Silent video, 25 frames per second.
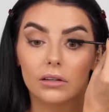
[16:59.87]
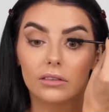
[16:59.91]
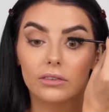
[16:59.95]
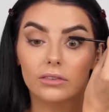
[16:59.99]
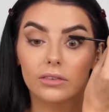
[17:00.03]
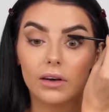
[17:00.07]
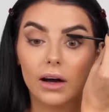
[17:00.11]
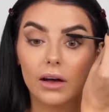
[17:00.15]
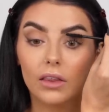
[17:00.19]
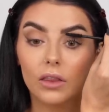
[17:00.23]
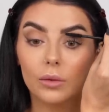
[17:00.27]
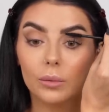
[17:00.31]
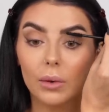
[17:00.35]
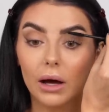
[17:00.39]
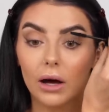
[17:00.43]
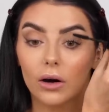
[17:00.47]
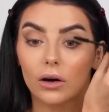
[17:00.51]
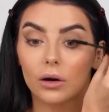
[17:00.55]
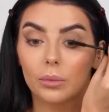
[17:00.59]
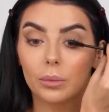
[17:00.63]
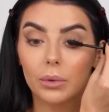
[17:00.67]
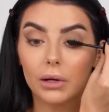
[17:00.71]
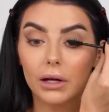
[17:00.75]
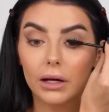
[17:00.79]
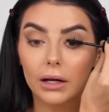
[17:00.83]
fan them
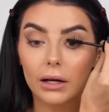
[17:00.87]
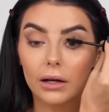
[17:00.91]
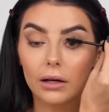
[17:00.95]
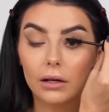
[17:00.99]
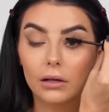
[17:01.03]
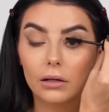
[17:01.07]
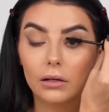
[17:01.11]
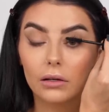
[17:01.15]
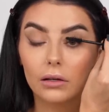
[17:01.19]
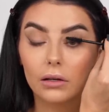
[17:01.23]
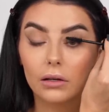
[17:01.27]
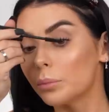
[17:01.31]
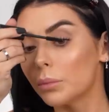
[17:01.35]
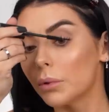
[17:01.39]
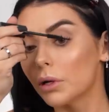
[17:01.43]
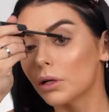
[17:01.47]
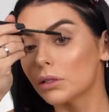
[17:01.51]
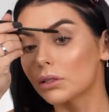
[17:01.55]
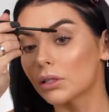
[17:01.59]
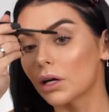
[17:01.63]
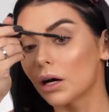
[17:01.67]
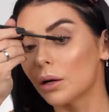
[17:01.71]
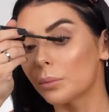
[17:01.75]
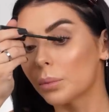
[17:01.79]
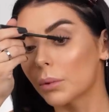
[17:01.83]
out a bit,
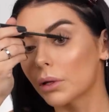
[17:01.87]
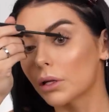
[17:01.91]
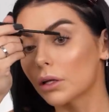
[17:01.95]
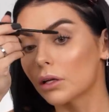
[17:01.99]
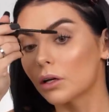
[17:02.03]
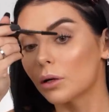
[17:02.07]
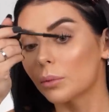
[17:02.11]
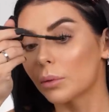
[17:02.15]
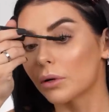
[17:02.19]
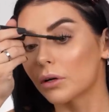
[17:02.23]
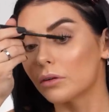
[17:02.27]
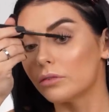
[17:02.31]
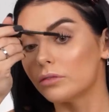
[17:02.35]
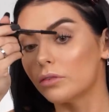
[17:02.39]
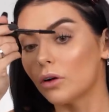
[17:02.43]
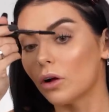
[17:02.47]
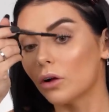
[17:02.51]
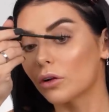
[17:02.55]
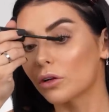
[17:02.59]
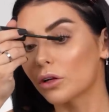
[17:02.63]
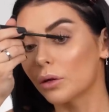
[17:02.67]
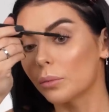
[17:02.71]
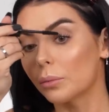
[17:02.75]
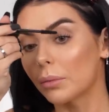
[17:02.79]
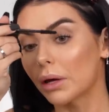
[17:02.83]
build up a little bit of
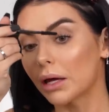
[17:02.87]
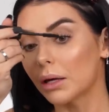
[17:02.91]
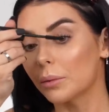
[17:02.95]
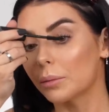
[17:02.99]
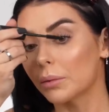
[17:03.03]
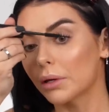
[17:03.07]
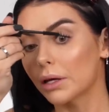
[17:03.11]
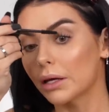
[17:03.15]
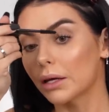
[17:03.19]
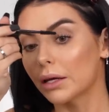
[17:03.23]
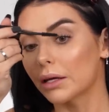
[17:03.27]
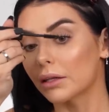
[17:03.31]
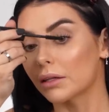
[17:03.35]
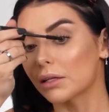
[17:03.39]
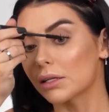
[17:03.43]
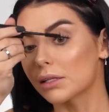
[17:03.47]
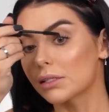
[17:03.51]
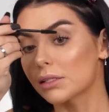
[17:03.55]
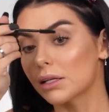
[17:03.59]
volume maybe in the